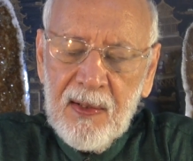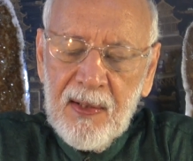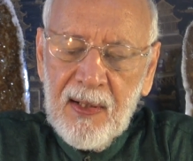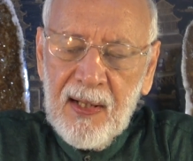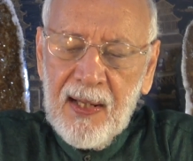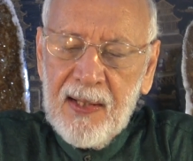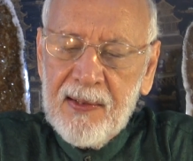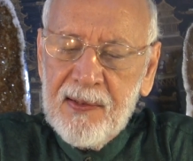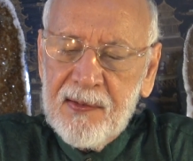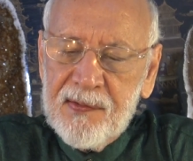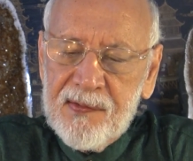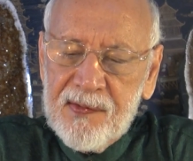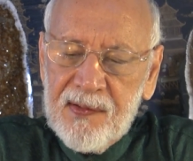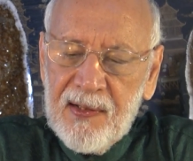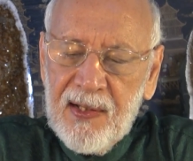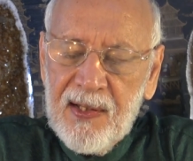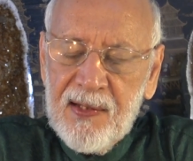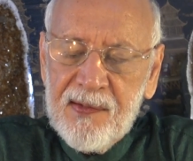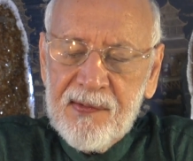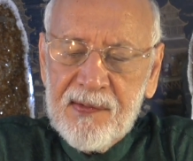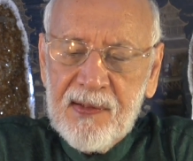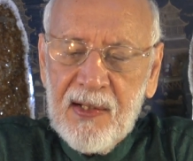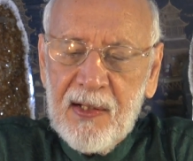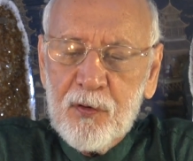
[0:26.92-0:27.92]
And it
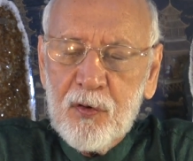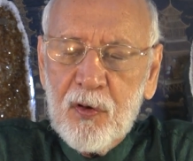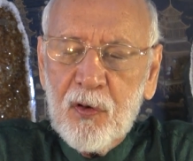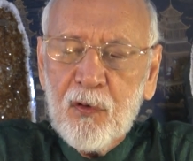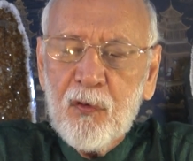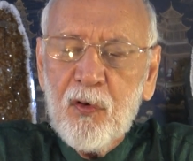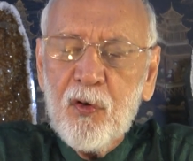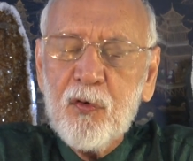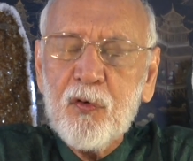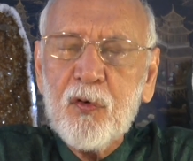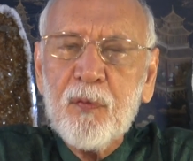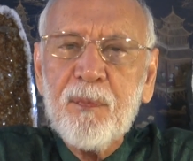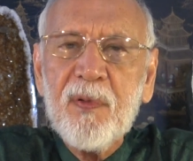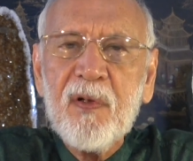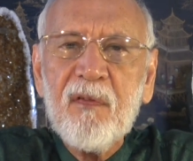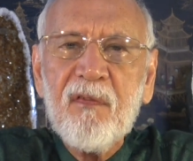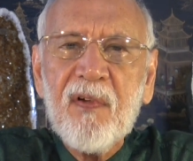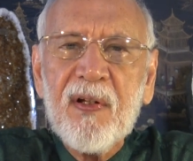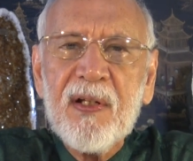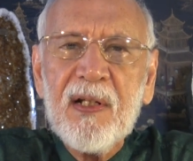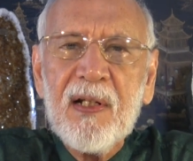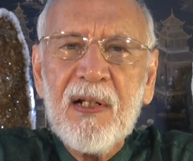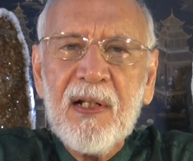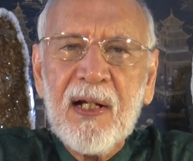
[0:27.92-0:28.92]
says that you're going to be
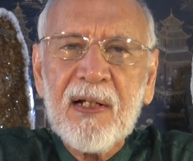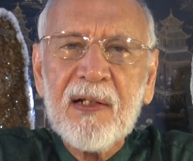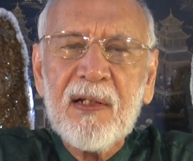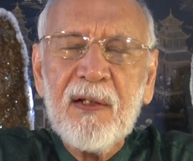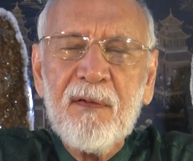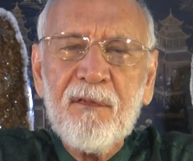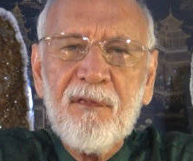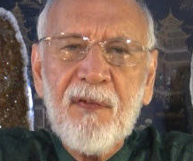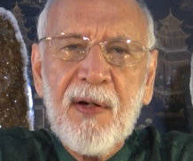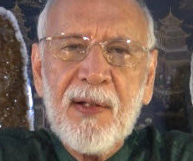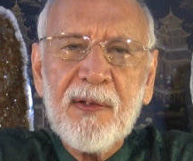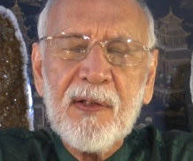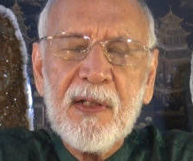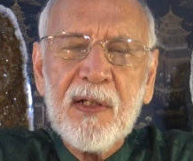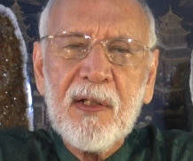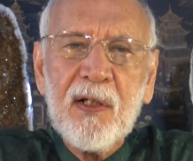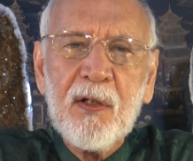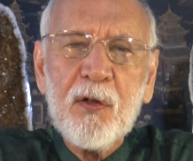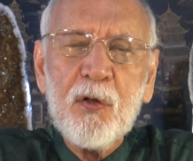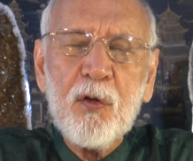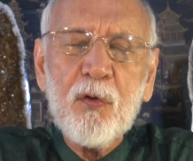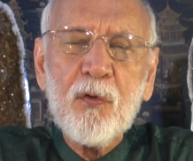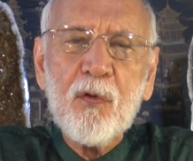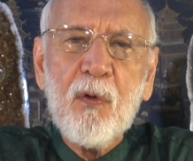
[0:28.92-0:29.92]
very lucky finding
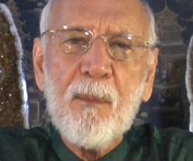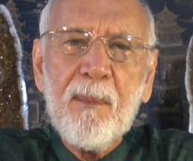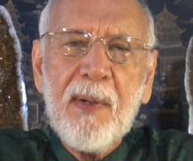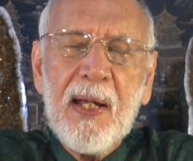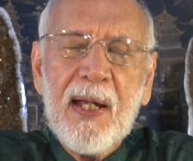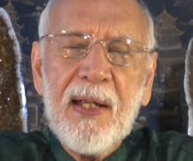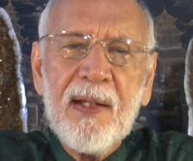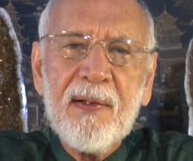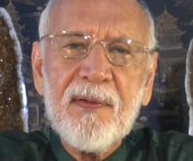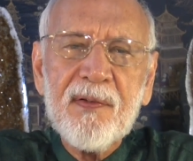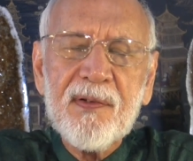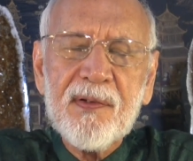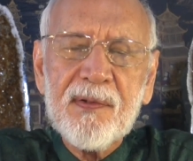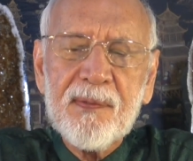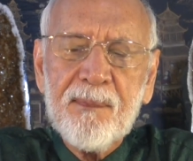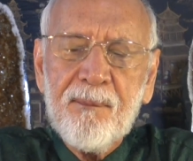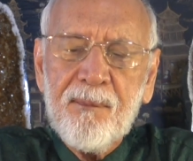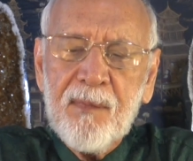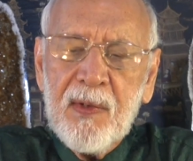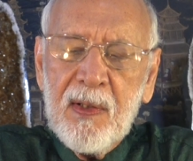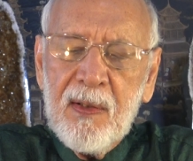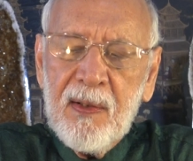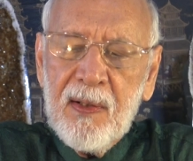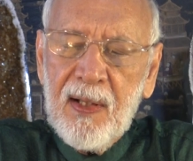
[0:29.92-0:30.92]
a new romance.
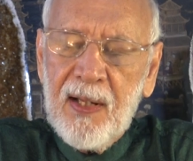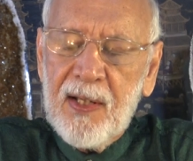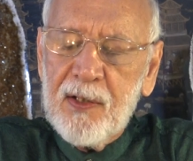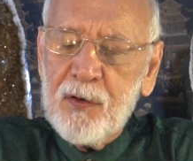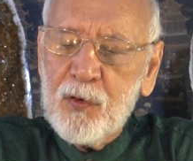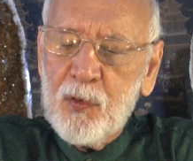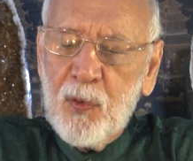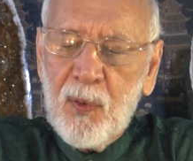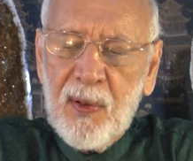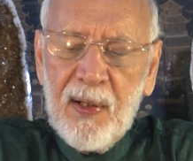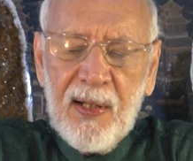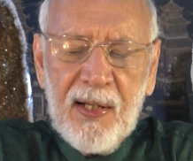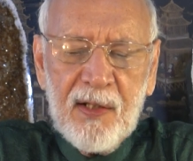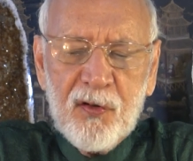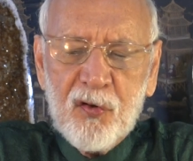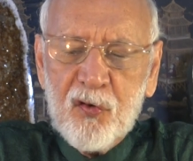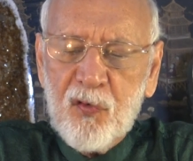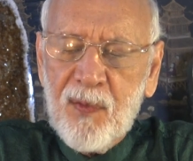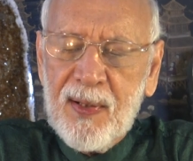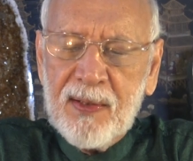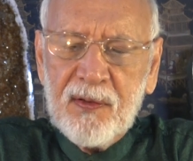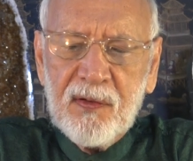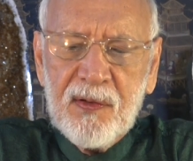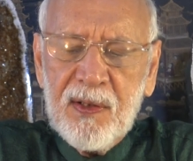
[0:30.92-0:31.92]
And you are
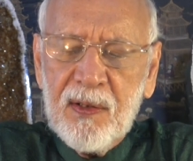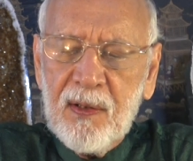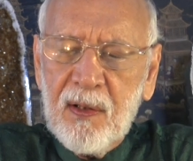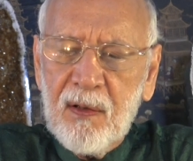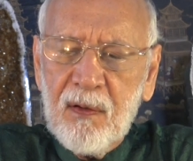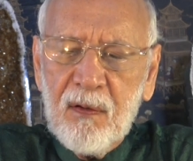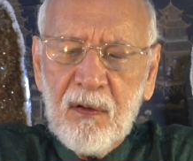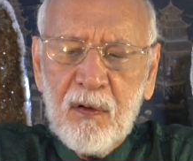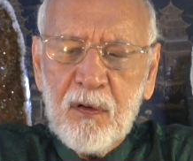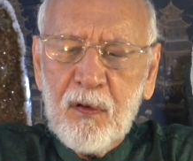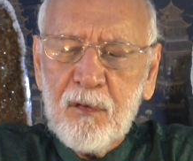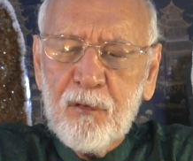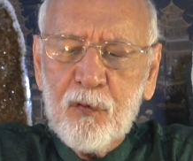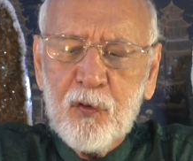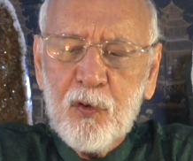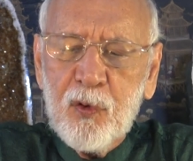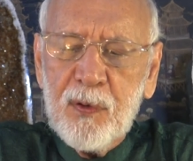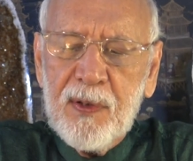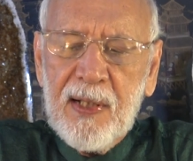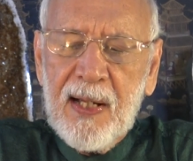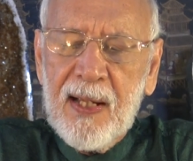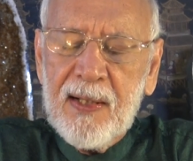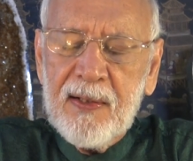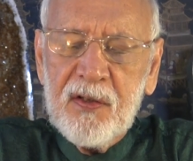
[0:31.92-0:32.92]
attracting a lot of
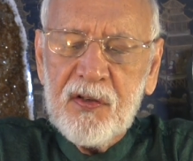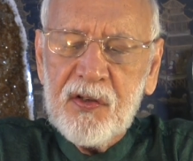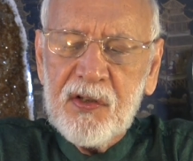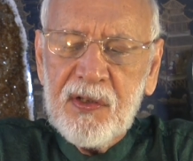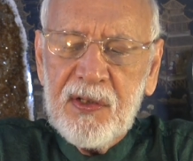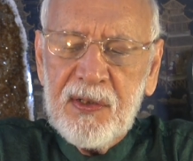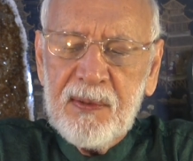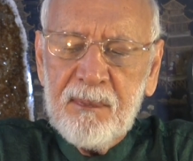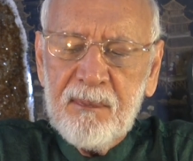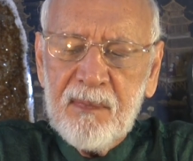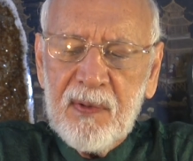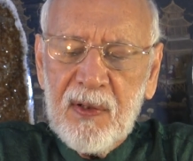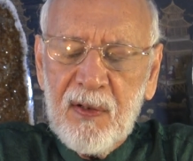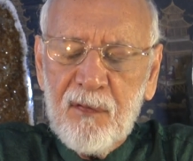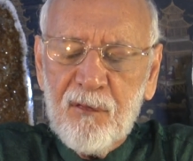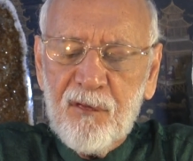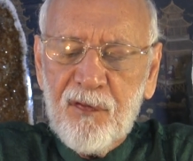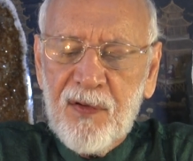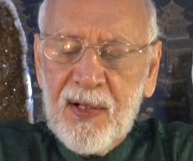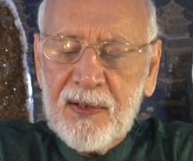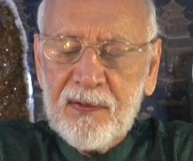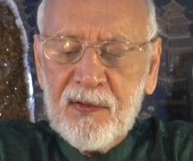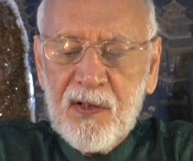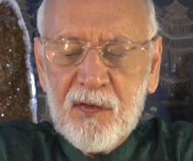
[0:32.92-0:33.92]
good energy. In
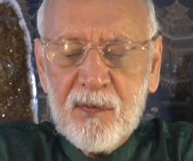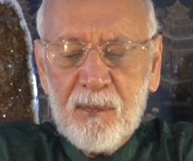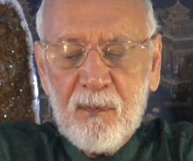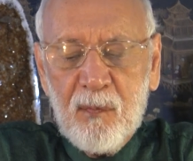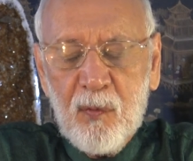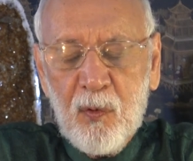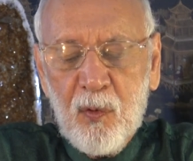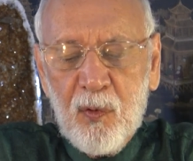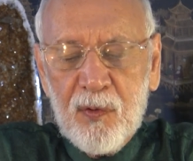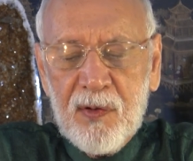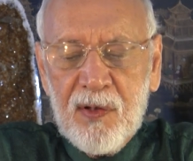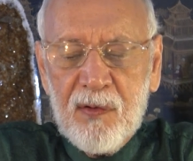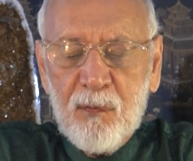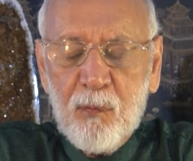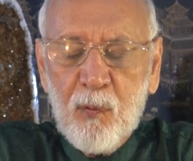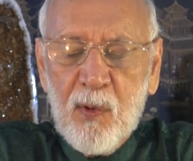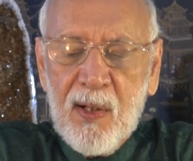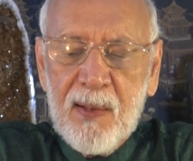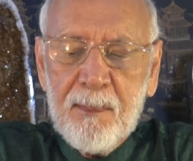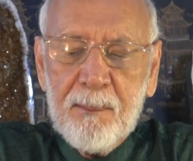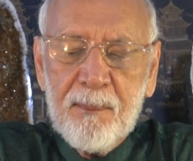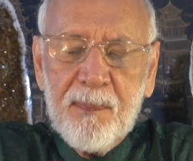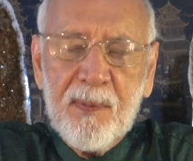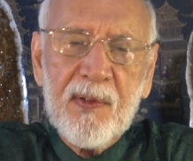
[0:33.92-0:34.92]
fact, there's more than
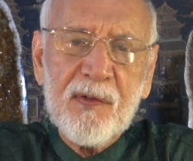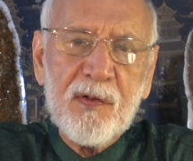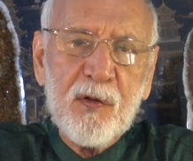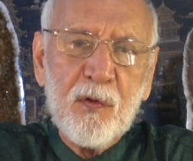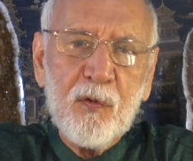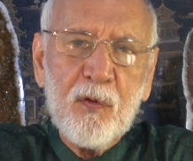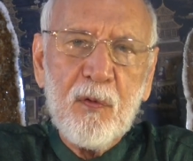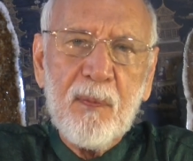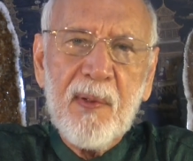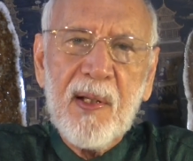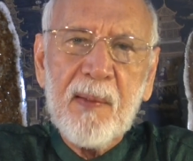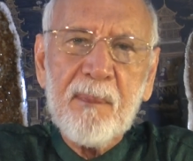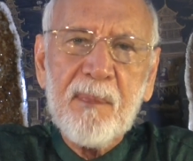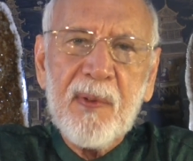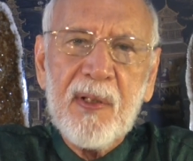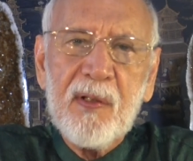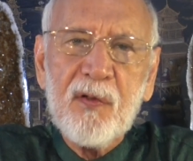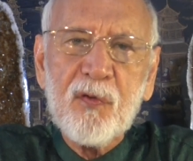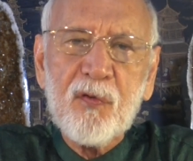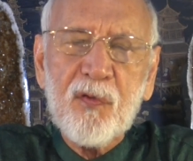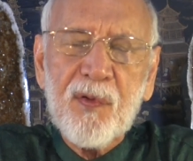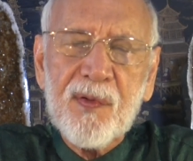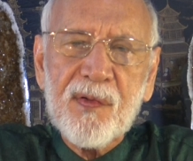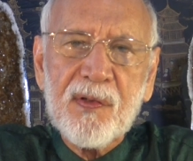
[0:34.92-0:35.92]
one person who might be
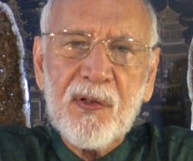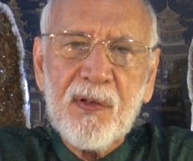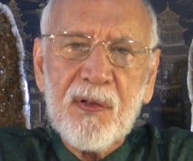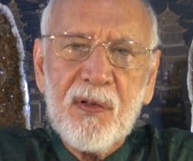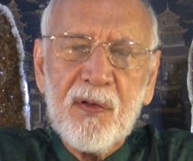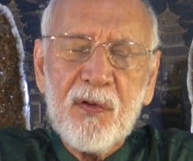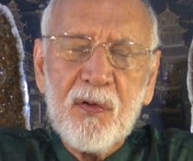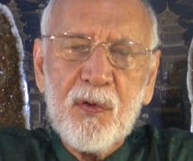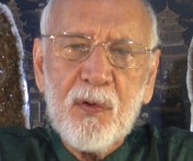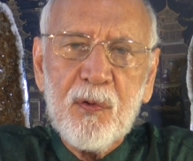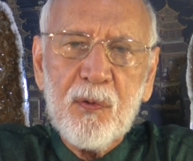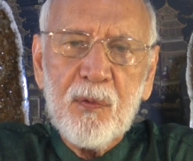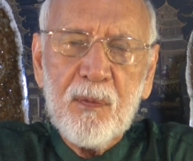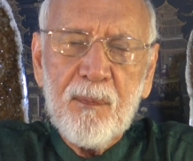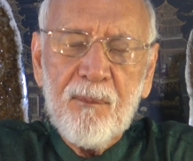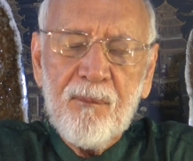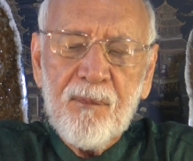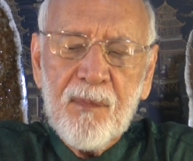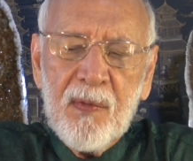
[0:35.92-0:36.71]
interested in you.